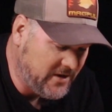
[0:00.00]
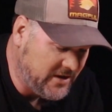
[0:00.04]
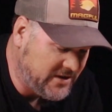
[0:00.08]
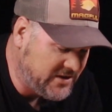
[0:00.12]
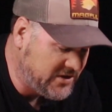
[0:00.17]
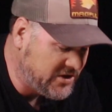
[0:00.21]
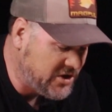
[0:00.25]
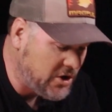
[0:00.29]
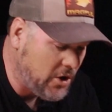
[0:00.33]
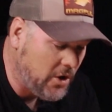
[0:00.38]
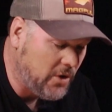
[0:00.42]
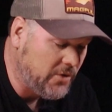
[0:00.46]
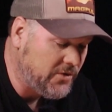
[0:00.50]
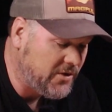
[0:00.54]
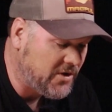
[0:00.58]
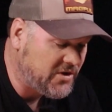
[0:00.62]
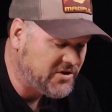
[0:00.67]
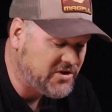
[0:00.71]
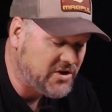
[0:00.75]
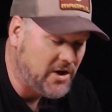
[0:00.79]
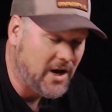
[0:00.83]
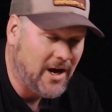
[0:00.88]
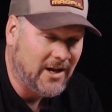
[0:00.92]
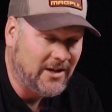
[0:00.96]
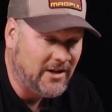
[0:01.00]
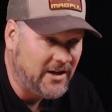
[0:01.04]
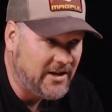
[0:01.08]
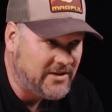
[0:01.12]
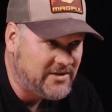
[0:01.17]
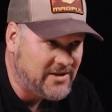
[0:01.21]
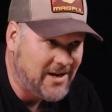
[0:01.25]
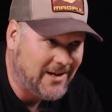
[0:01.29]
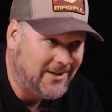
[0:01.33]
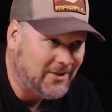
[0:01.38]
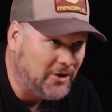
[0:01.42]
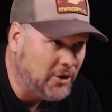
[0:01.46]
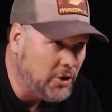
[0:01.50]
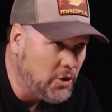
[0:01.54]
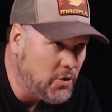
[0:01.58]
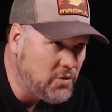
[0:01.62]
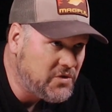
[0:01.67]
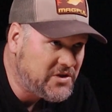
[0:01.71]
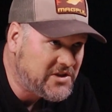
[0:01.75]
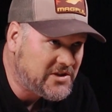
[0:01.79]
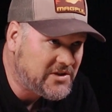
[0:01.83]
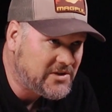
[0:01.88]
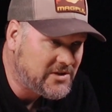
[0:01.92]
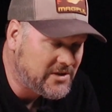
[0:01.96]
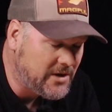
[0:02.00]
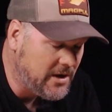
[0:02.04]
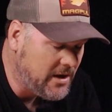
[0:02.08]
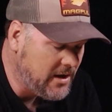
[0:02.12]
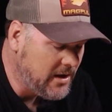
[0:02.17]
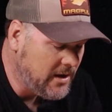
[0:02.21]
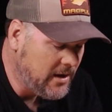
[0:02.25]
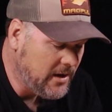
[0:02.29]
It's not loose.